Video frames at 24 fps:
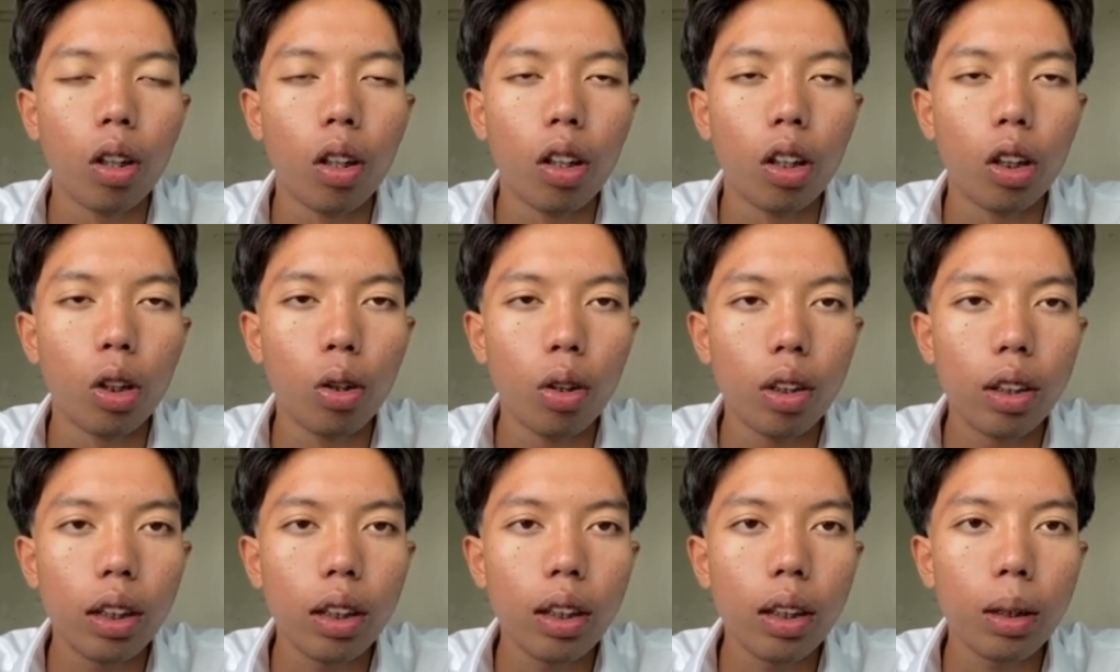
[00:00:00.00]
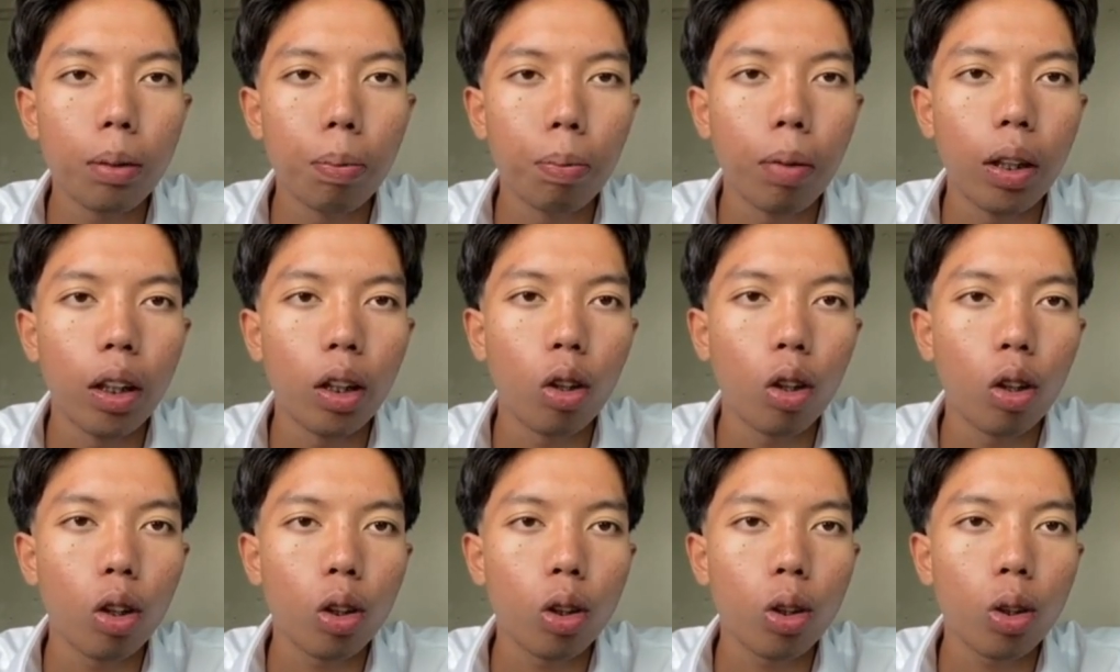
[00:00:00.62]
Users may
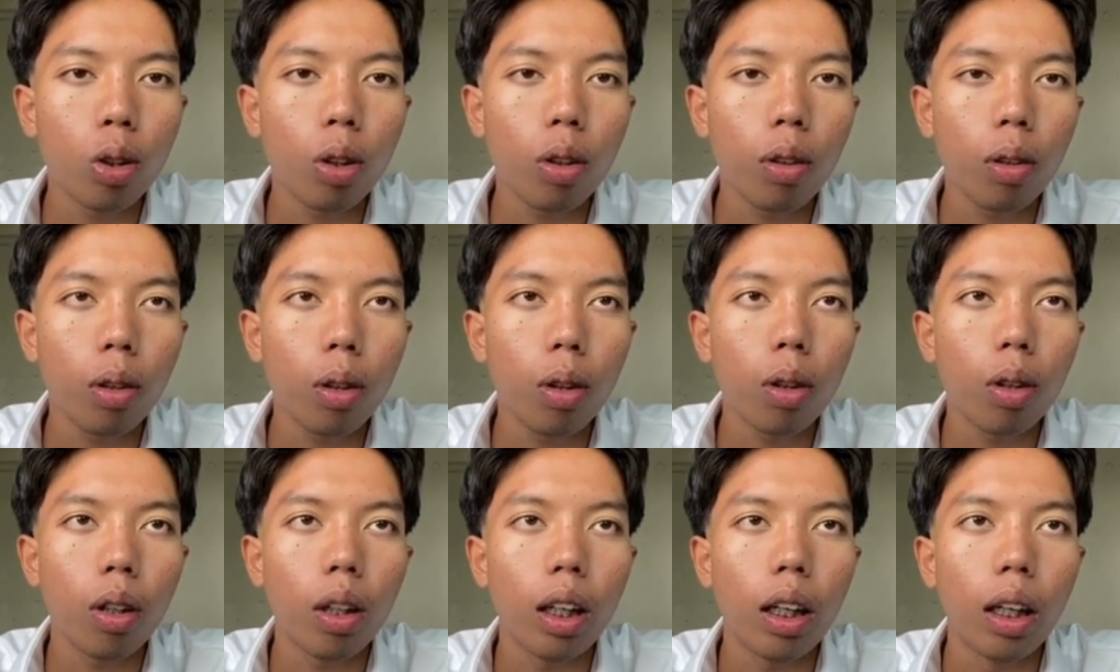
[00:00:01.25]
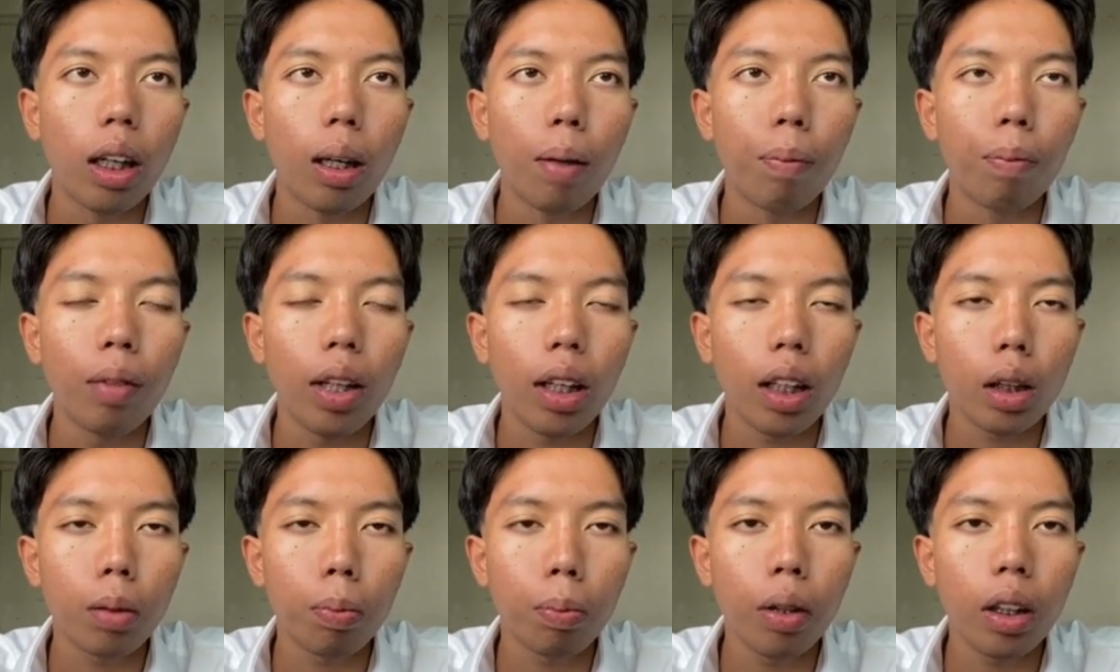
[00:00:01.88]
also
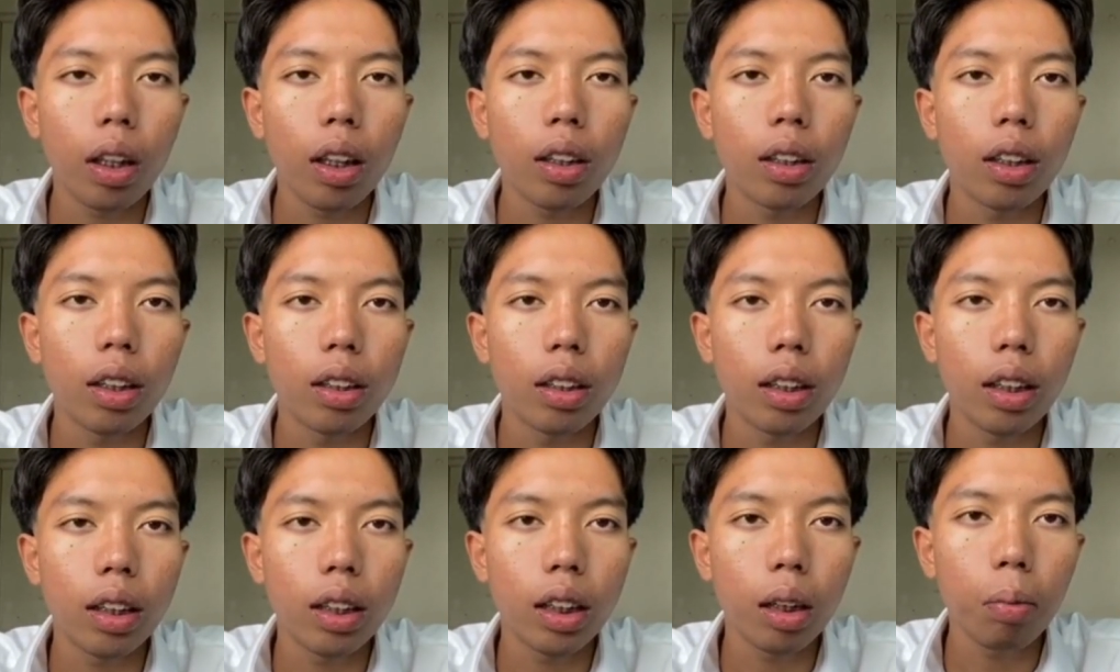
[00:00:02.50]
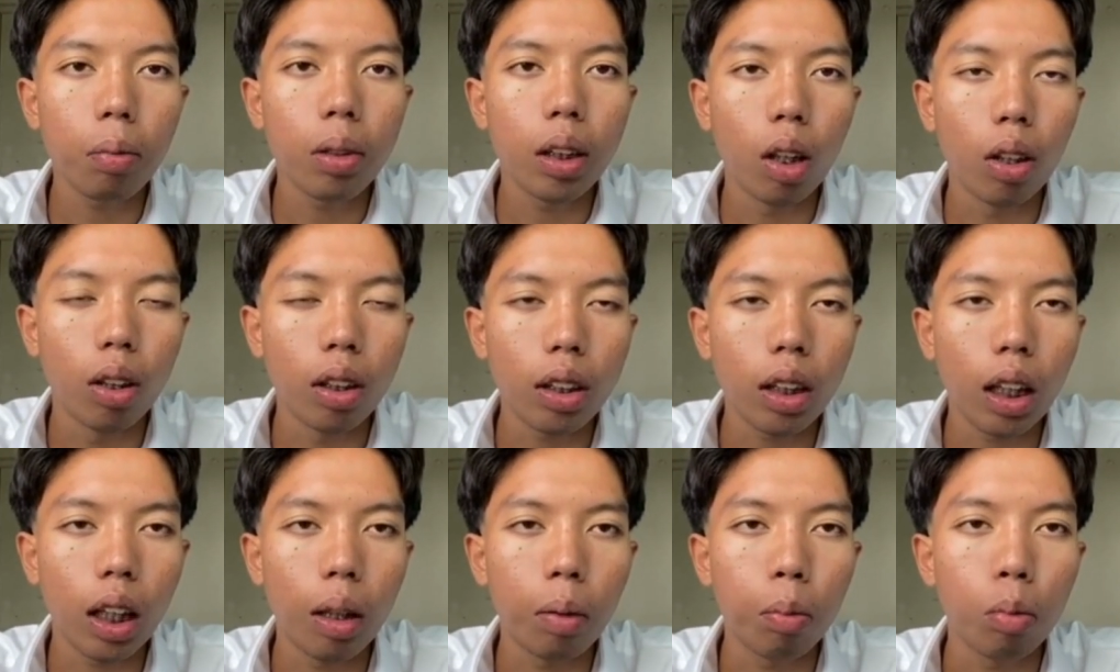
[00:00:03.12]
experience the system
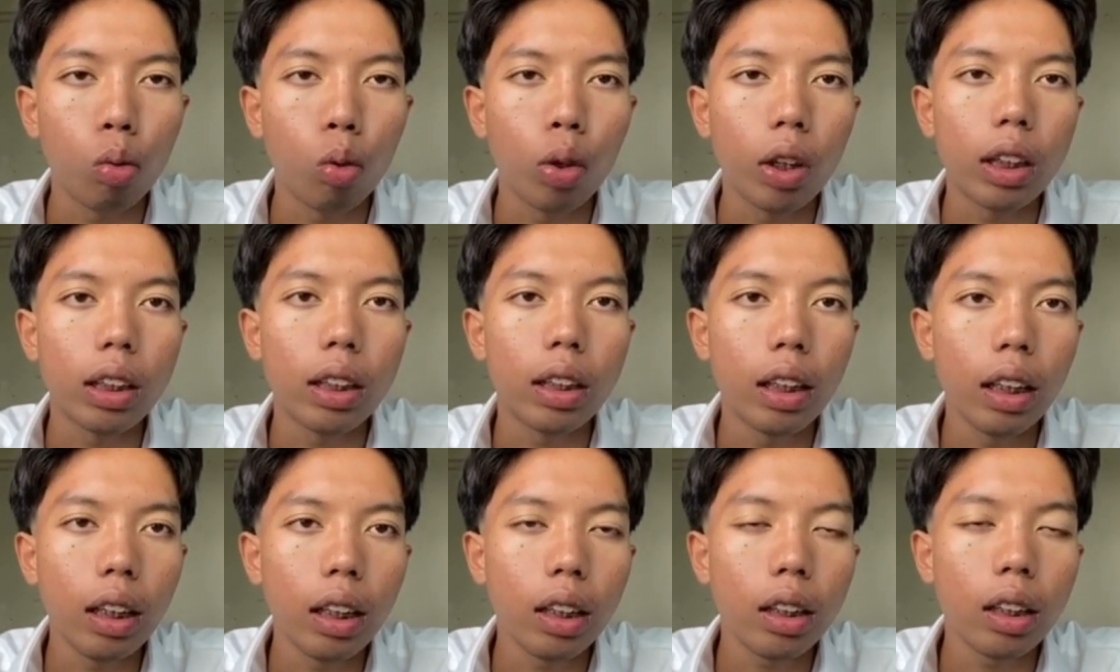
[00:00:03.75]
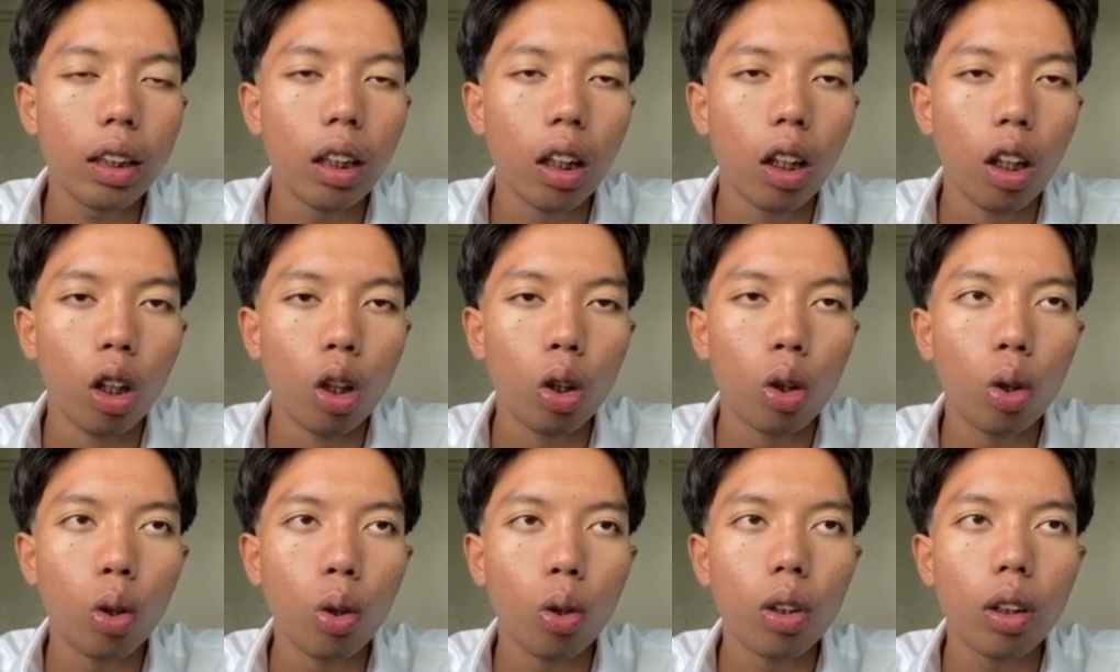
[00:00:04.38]
downtime, which this
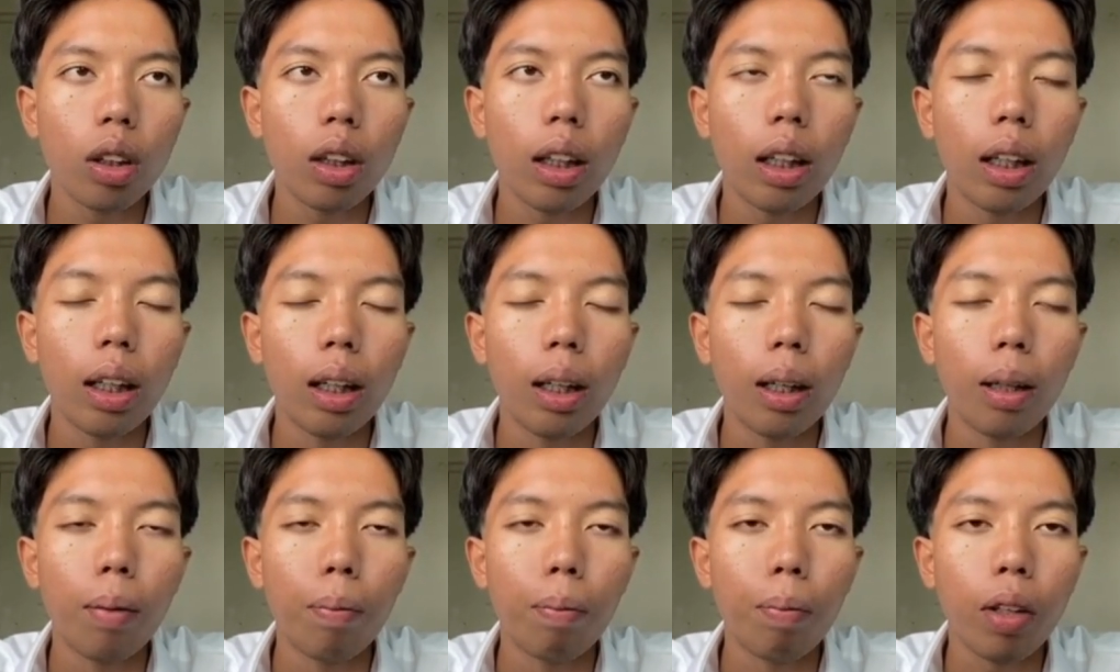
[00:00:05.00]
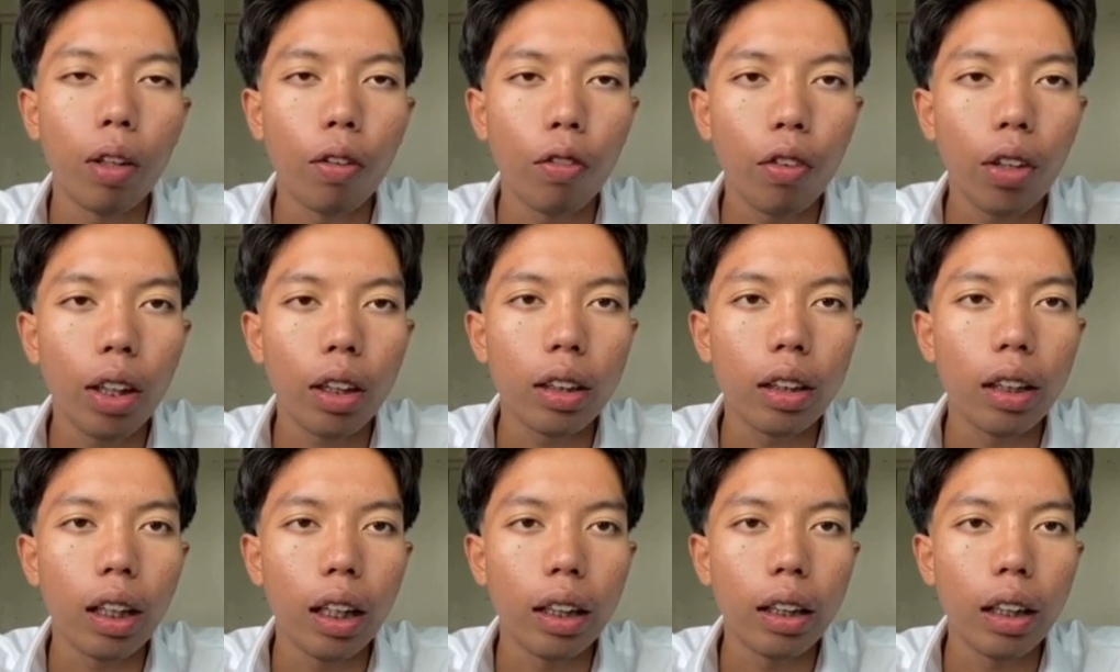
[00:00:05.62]
could
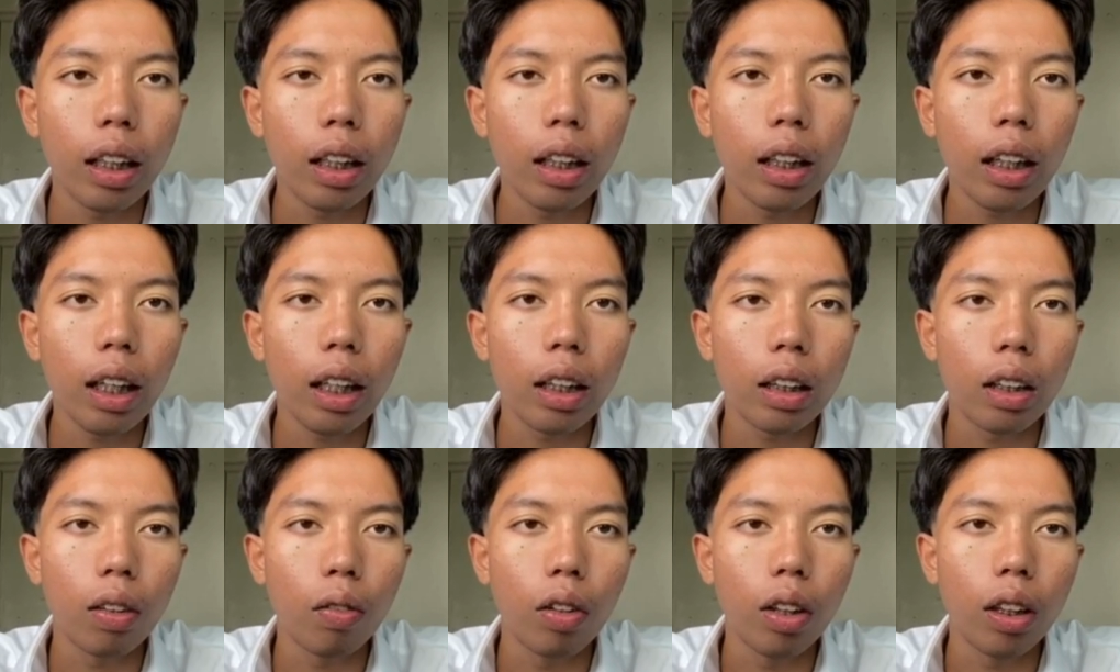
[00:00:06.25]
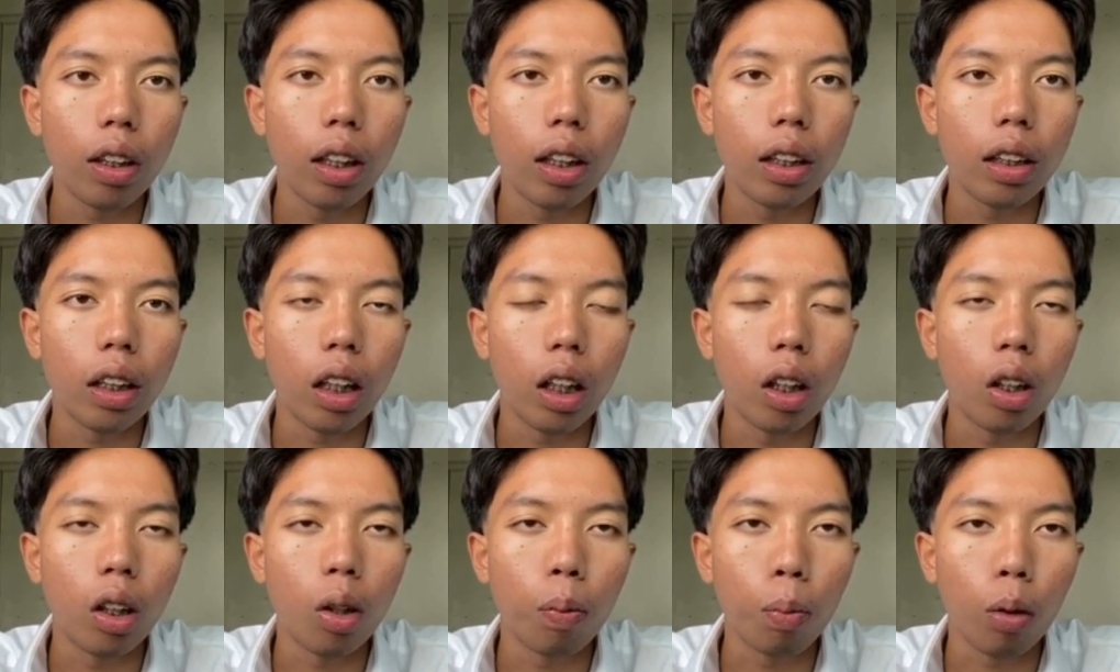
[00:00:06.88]
affect their daily activities
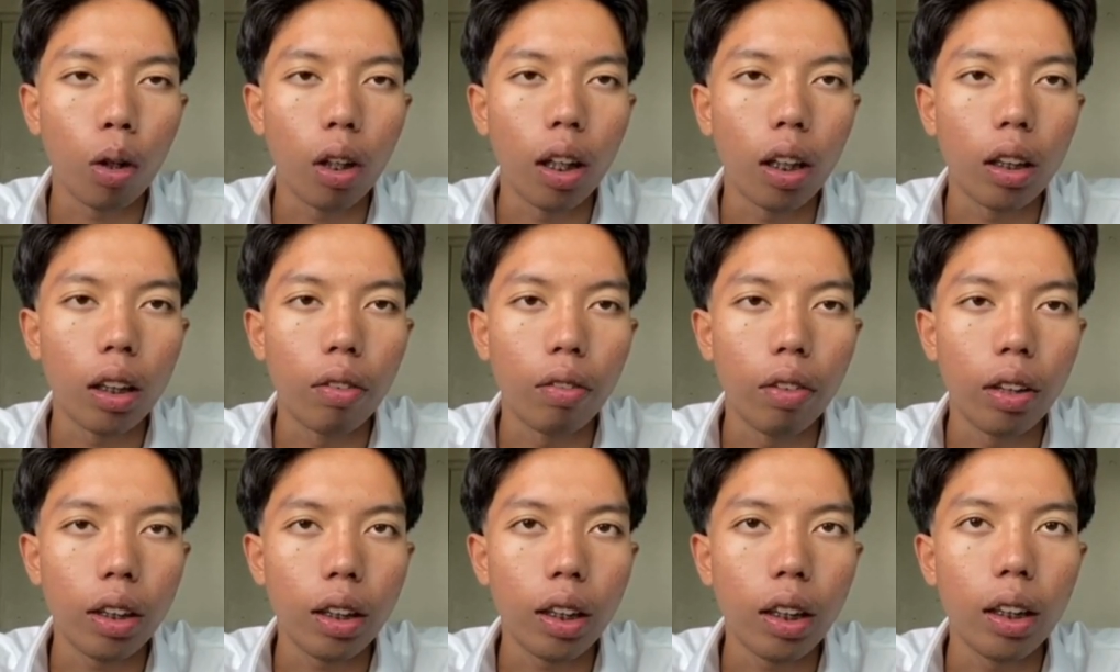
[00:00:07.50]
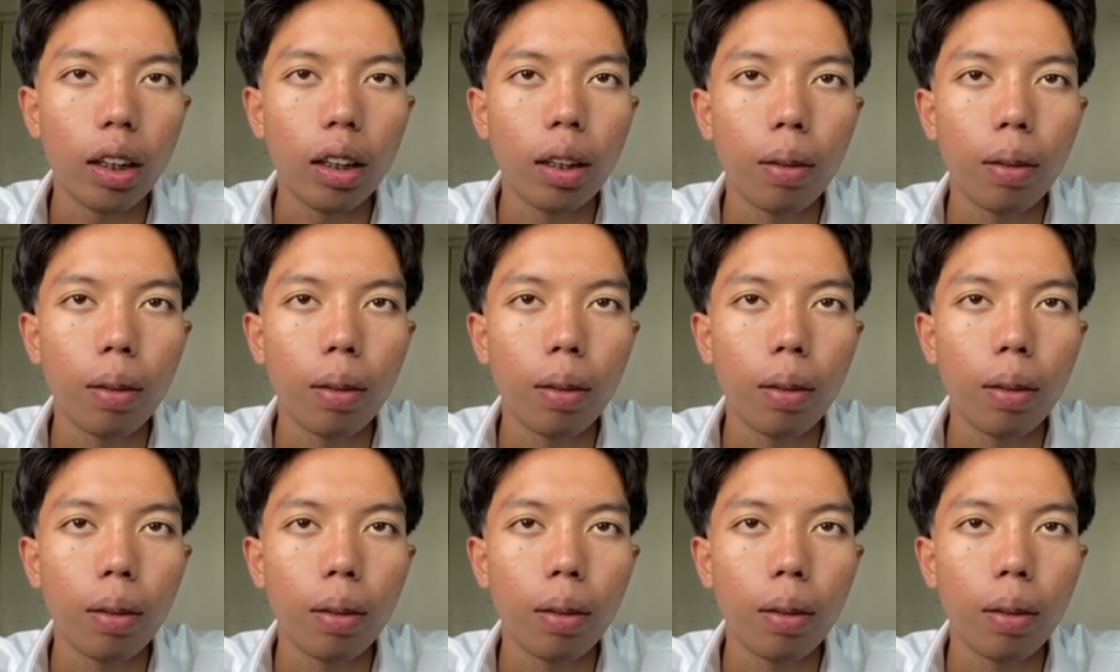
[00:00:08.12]
and productivity.